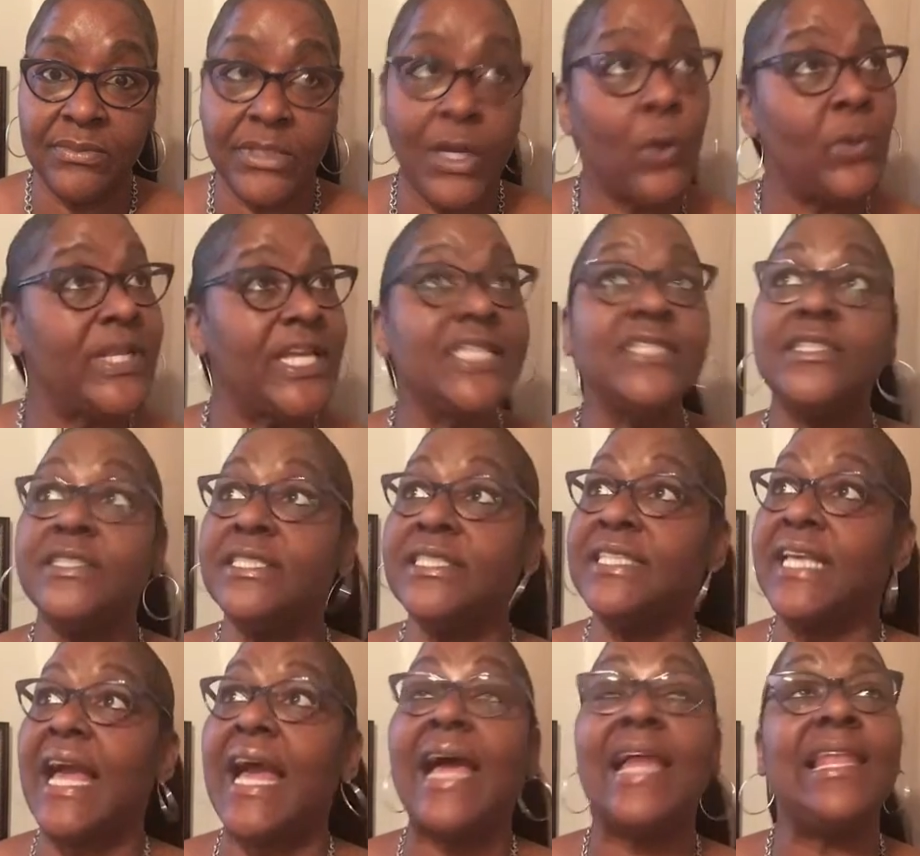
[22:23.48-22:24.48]
Oh, there's a
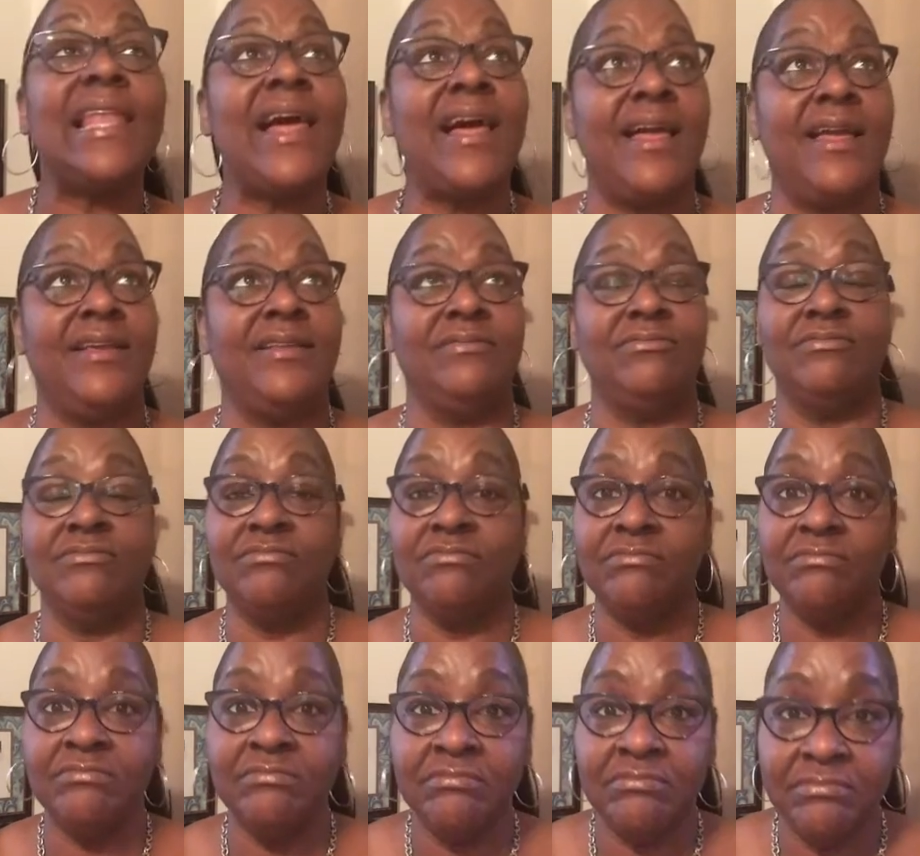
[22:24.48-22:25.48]
skyline.
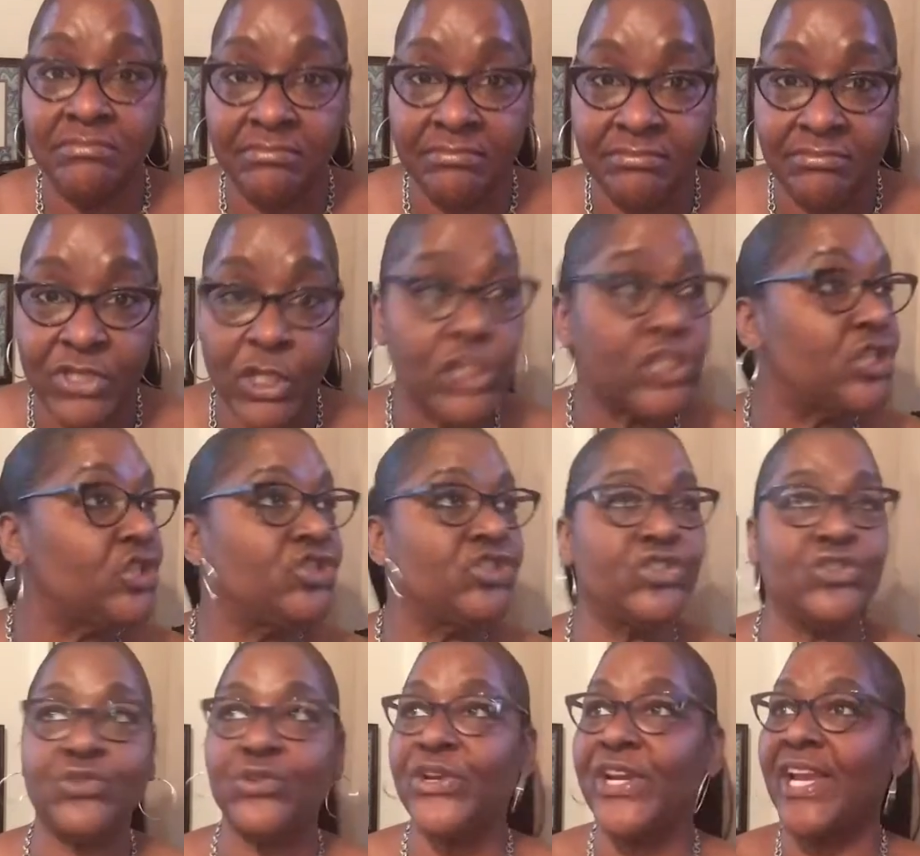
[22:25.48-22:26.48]
There's a
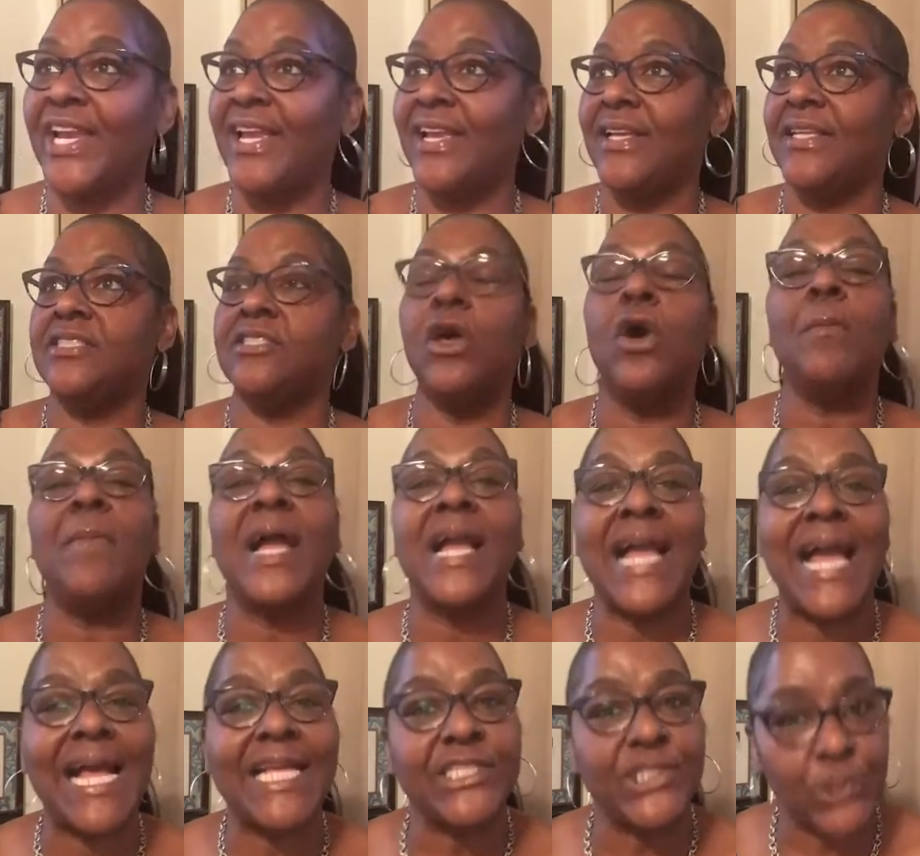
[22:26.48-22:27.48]
trees. Oh my
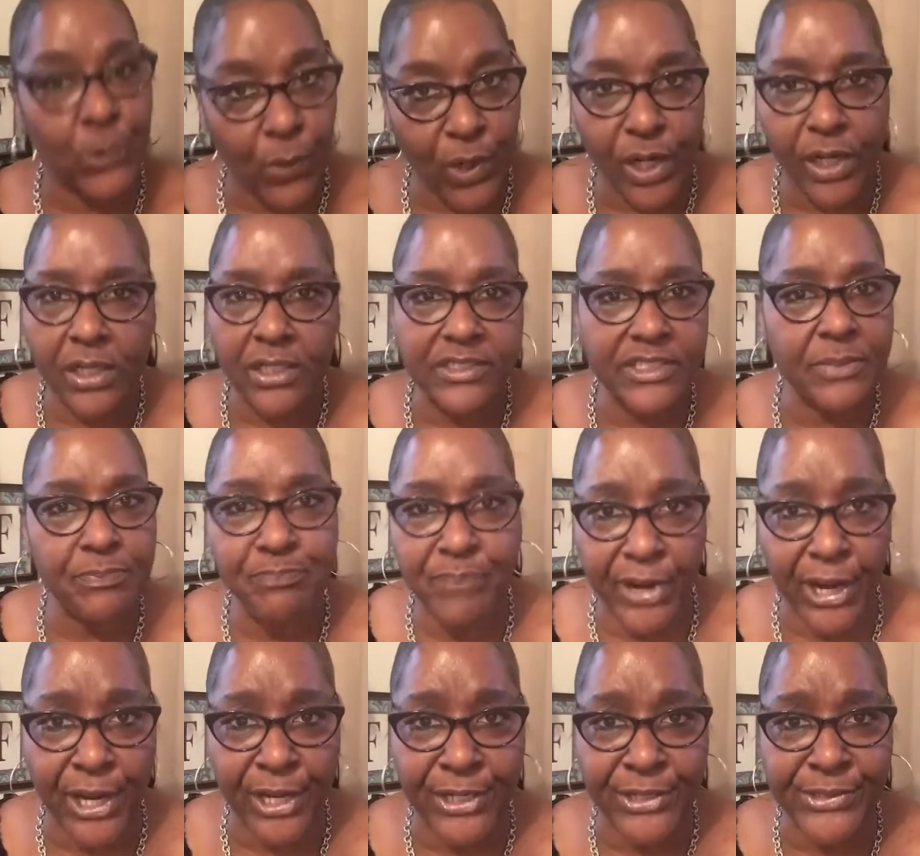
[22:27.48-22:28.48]
God, squirrels and
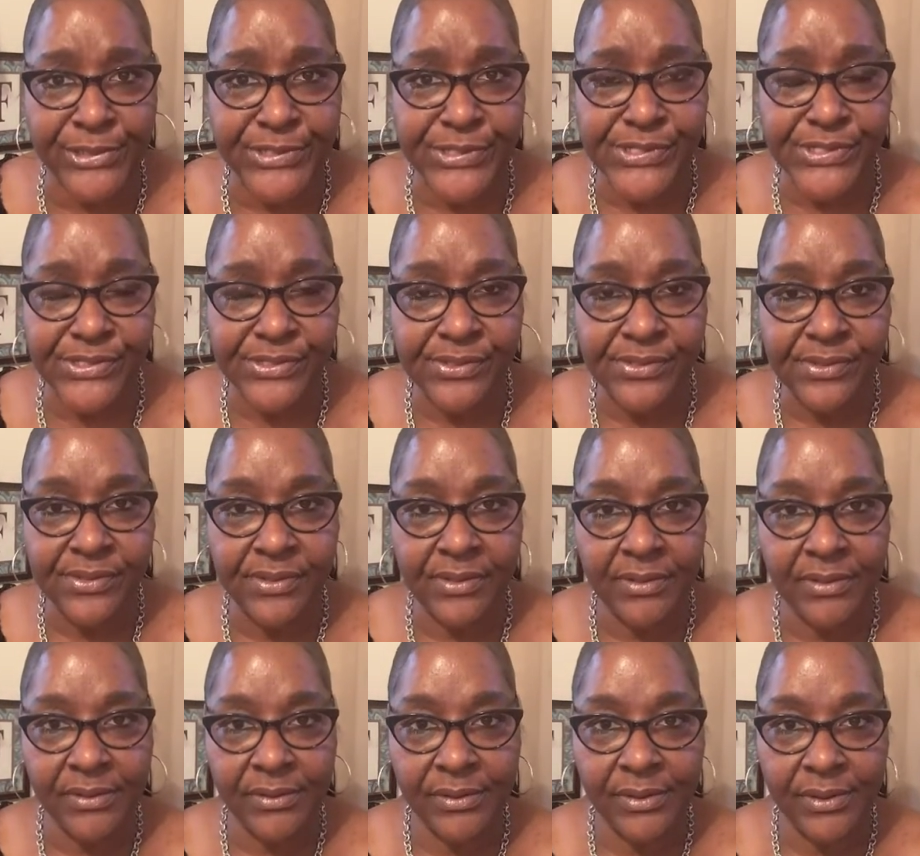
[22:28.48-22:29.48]
birds.
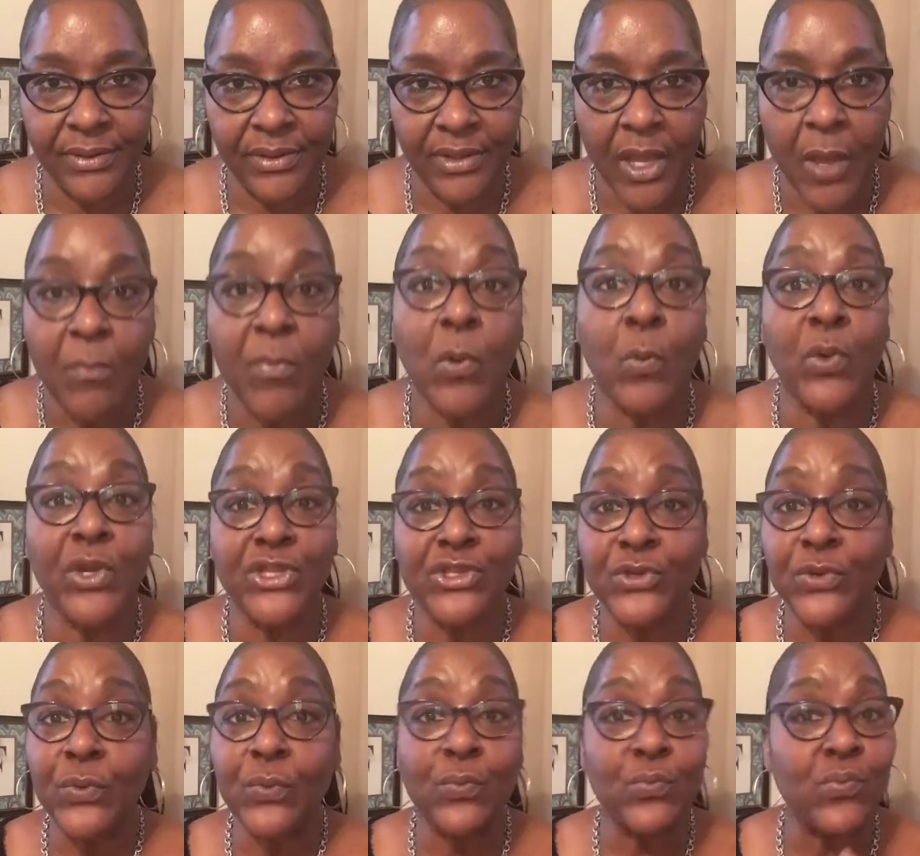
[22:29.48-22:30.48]
But when
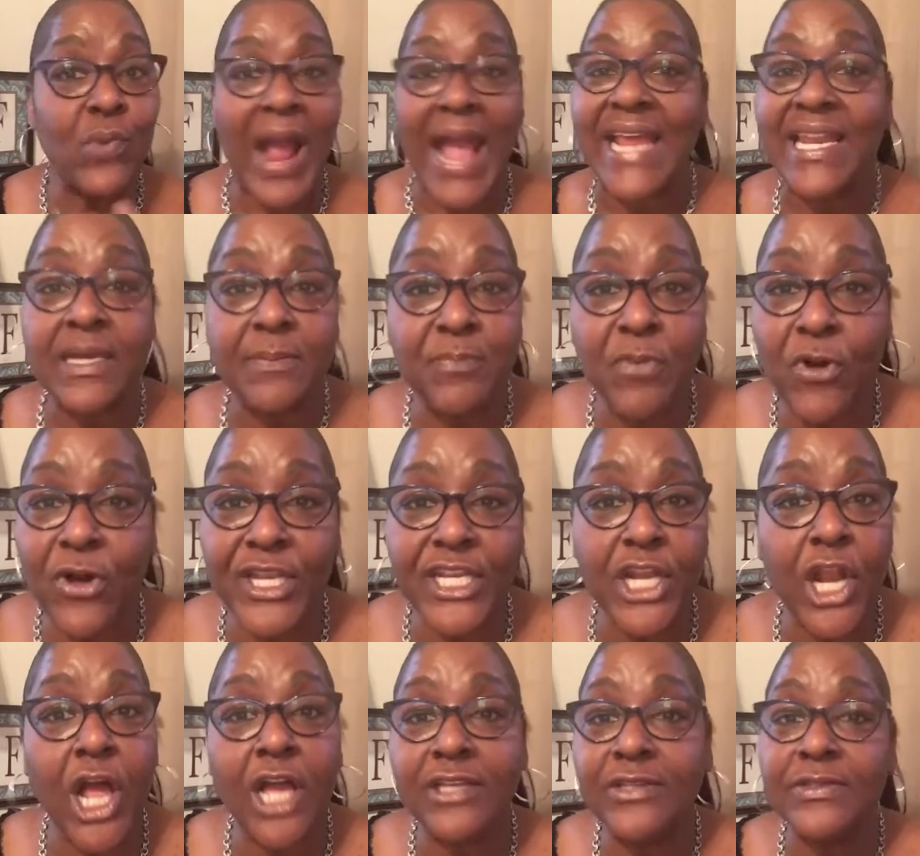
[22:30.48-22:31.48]
you're right up on it,
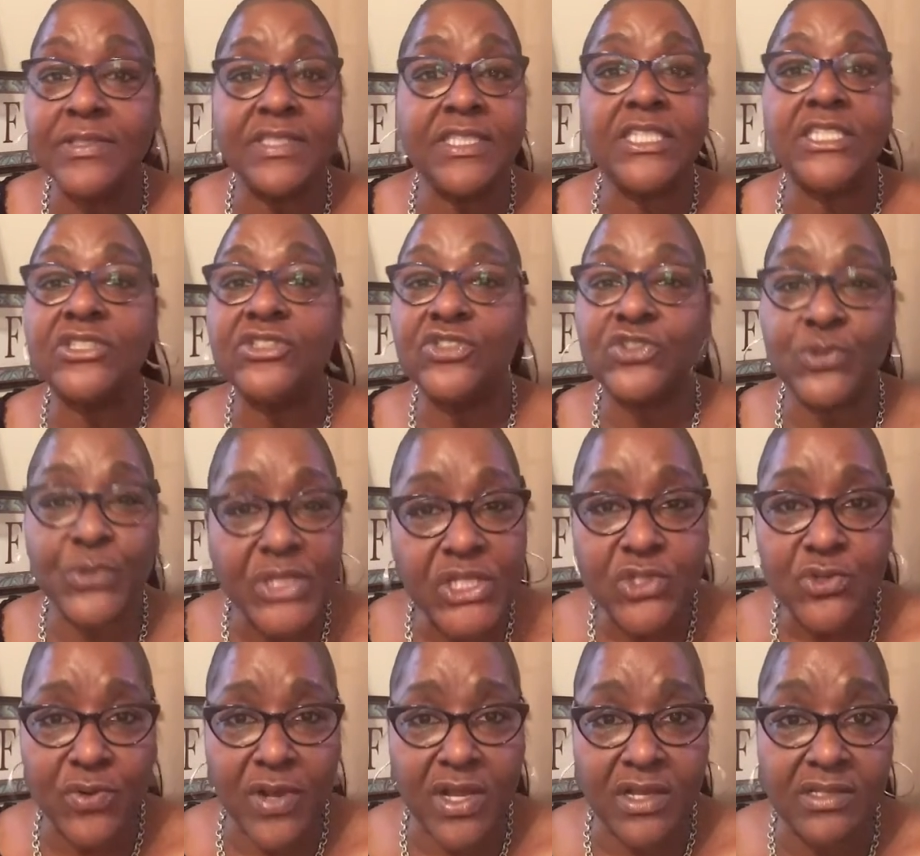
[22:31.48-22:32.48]
all you see is tree
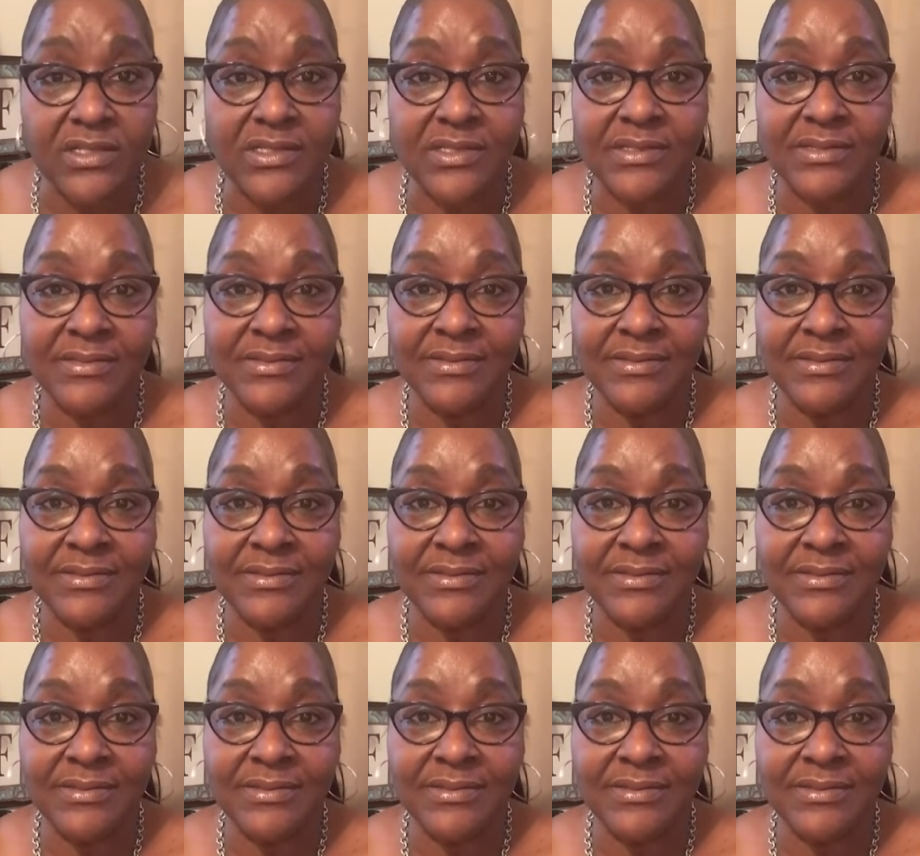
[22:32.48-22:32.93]
trunks.